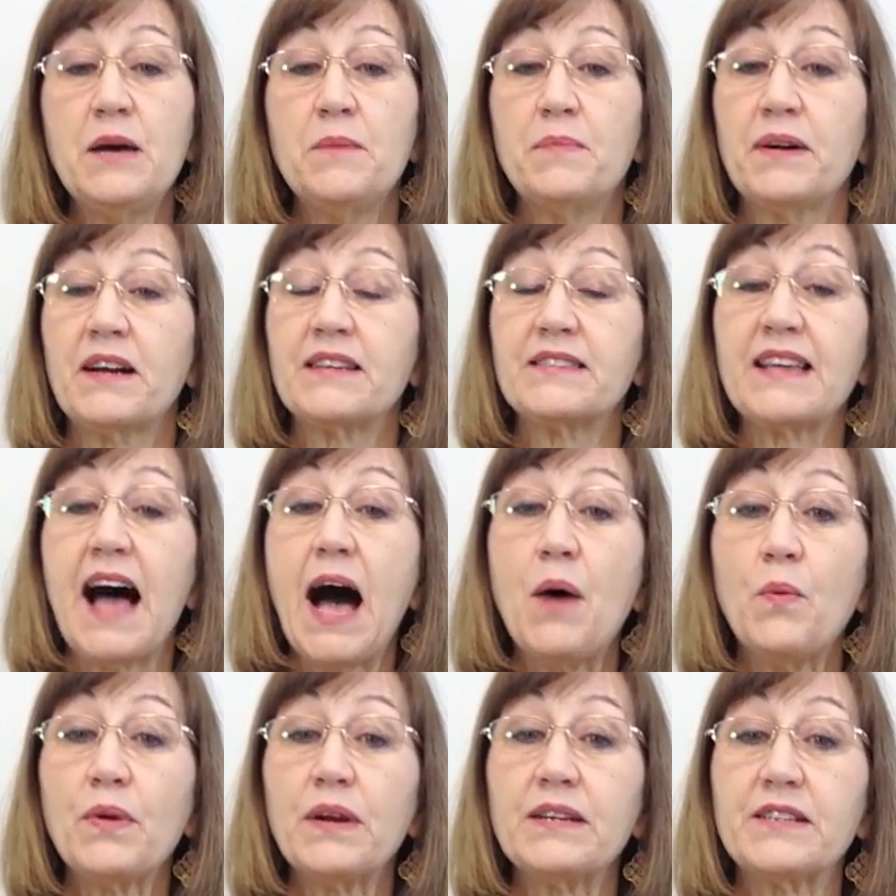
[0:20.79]
because I
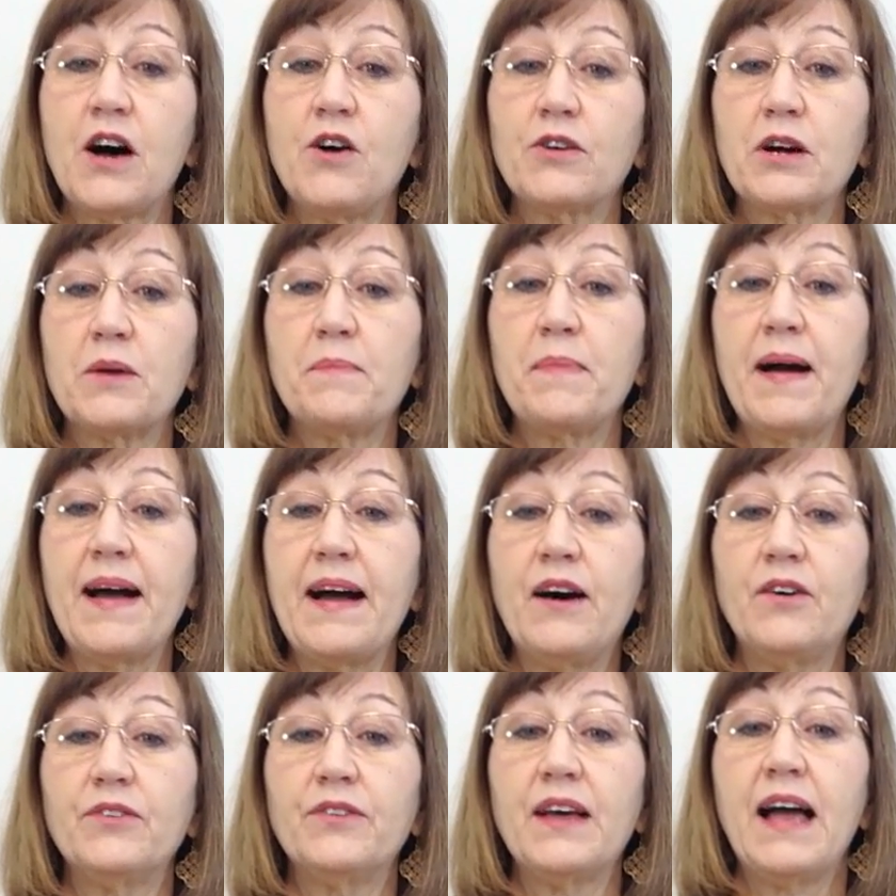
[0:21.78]
want to talk
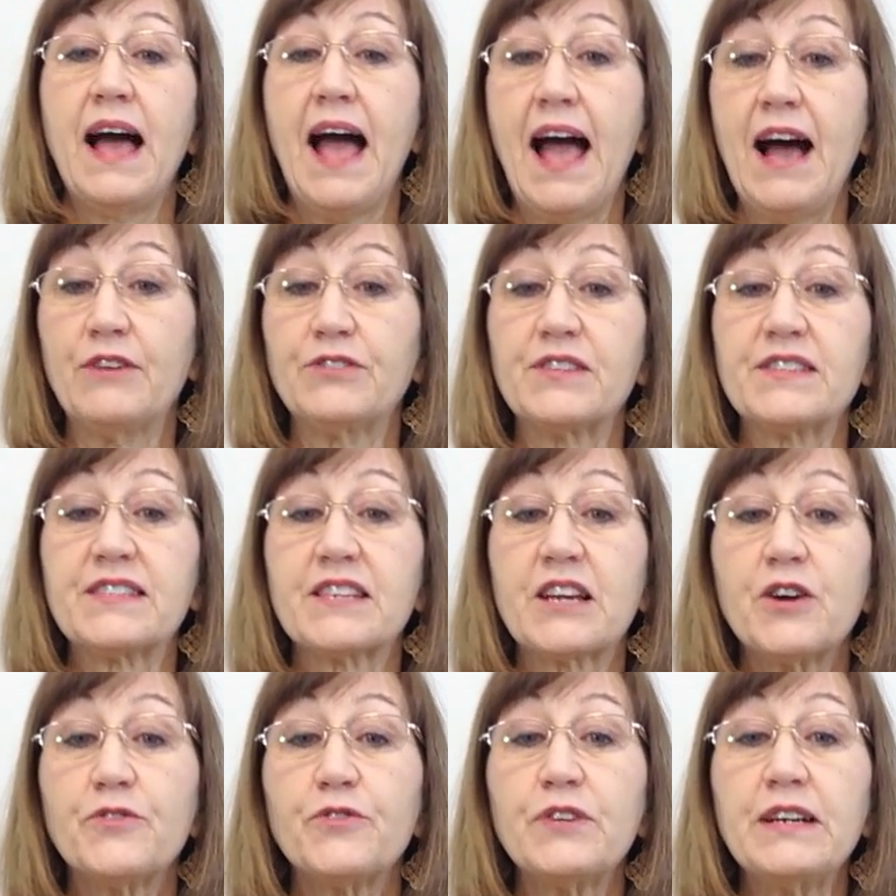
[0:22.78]
about how
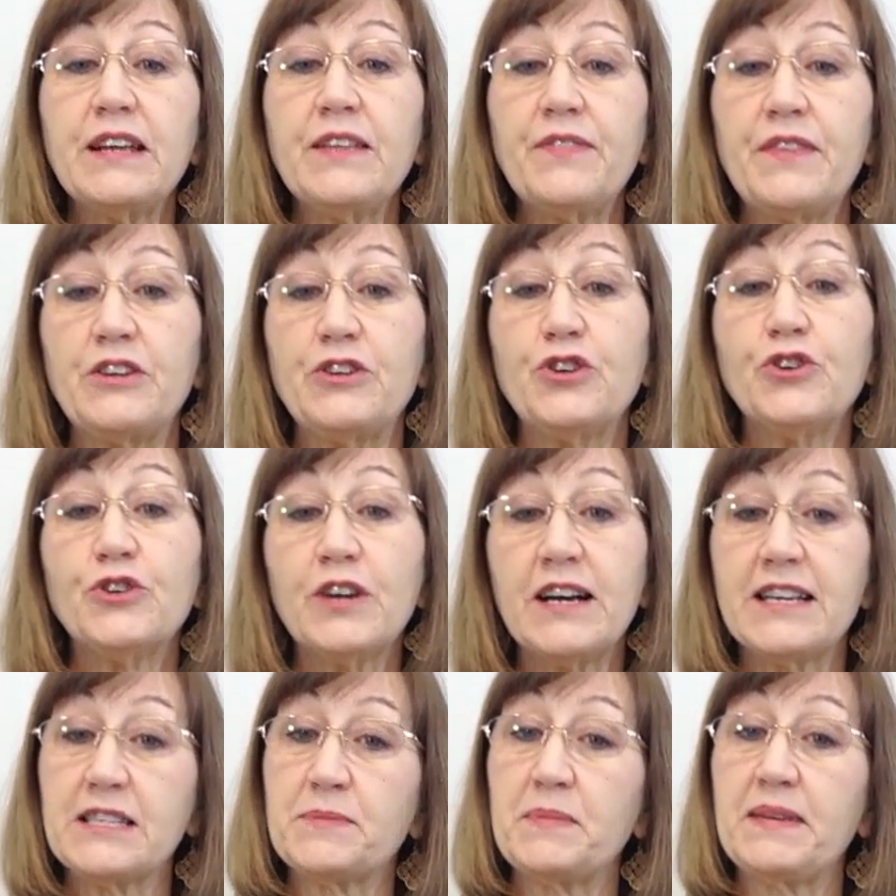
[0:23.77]
discovering that your
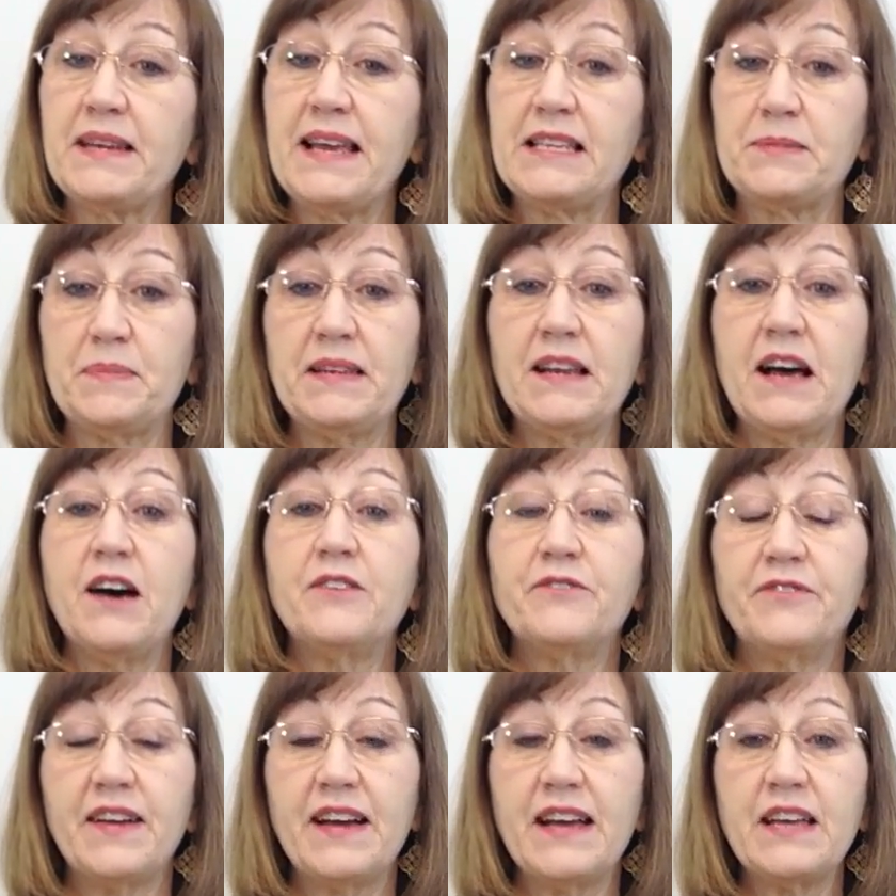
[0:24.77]
husband has been
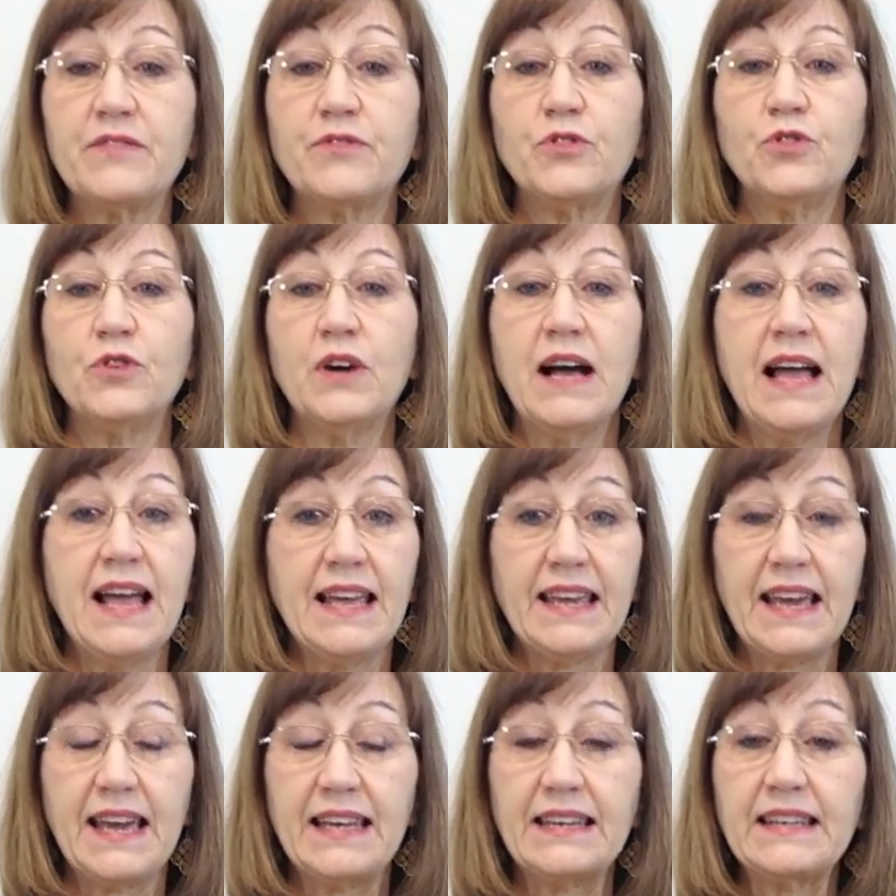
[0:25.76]
unfaithful
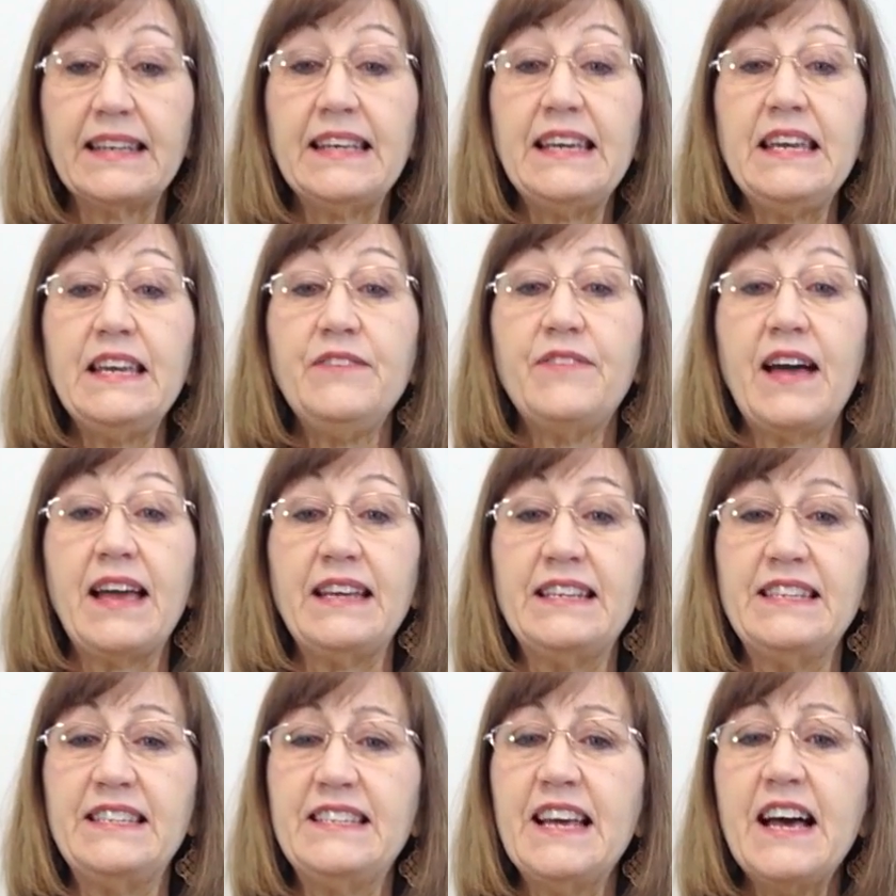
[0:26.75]
can leave
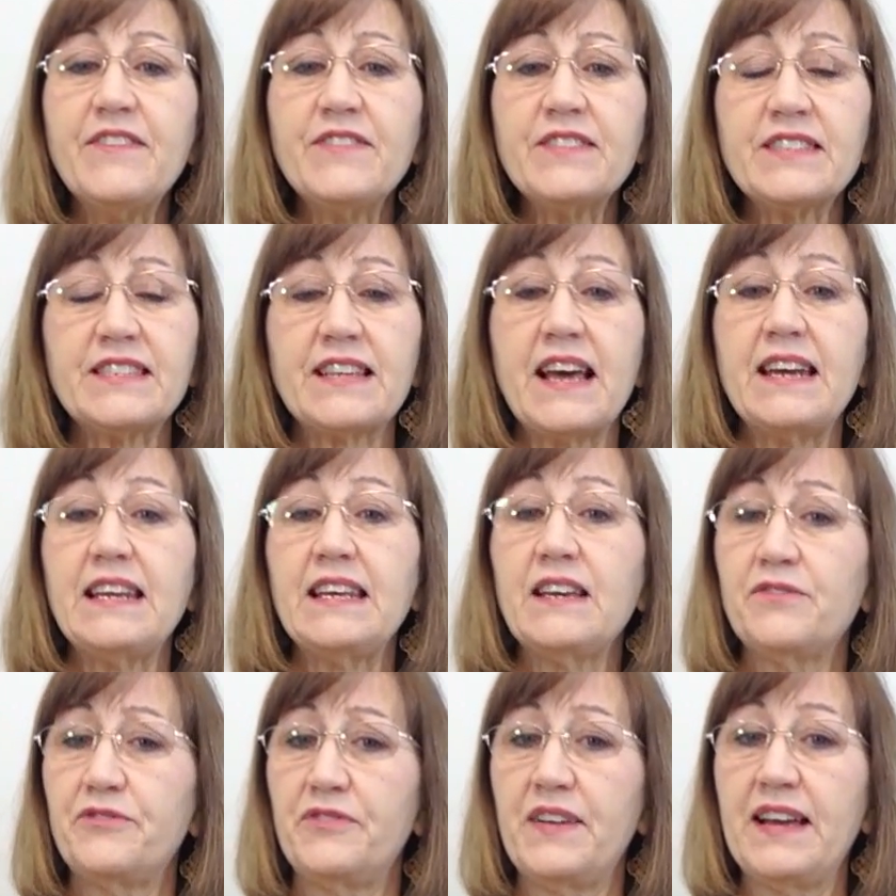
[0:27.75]
a devastating
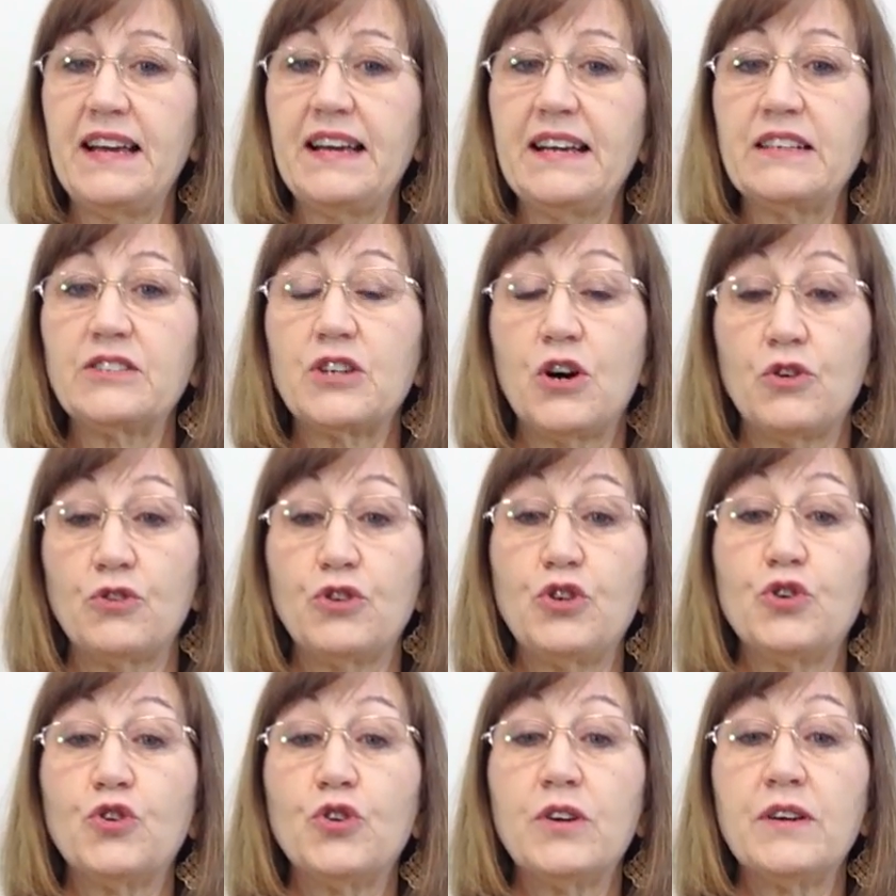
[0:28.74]
effect on
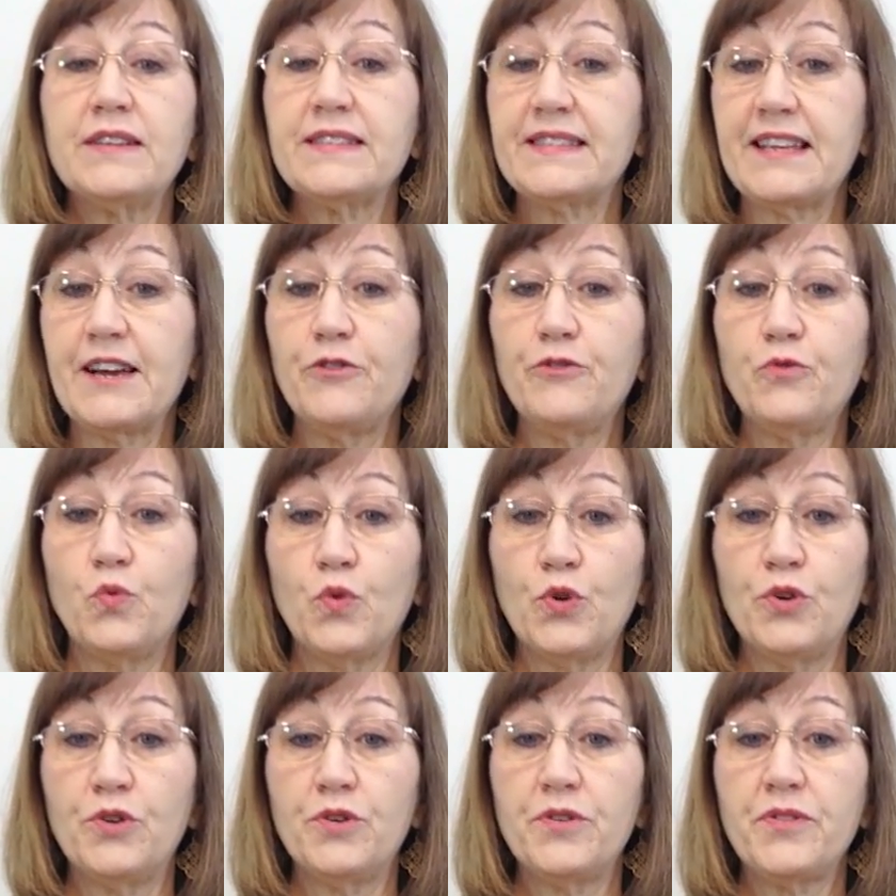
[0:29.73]
your
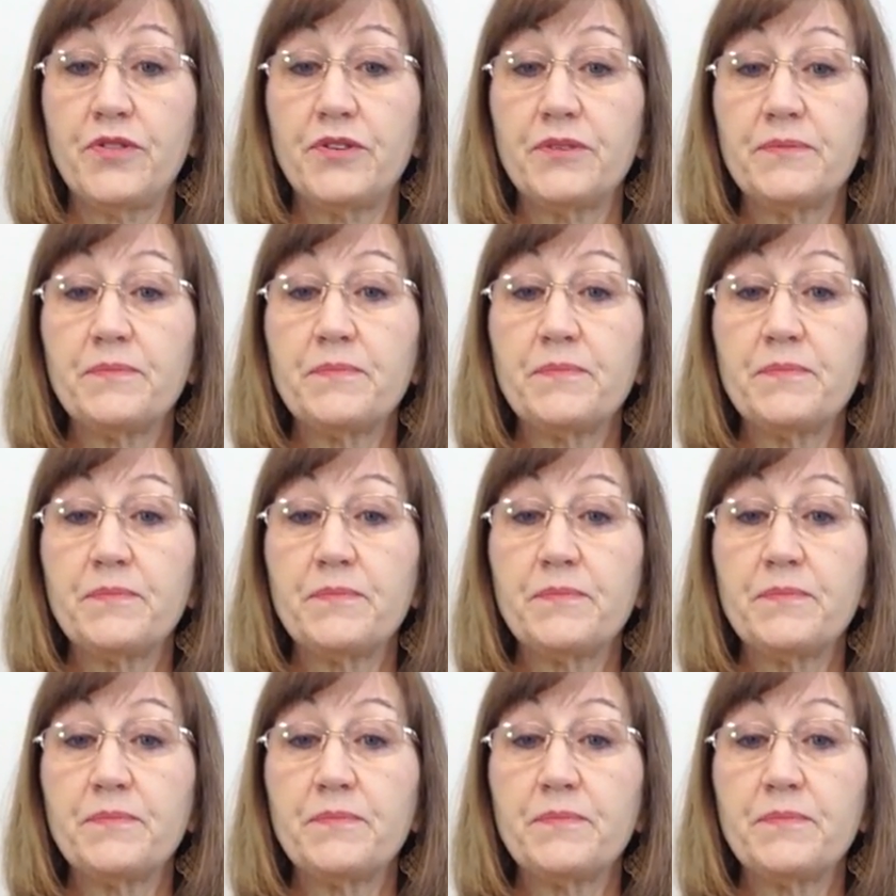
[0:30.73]
self-worth.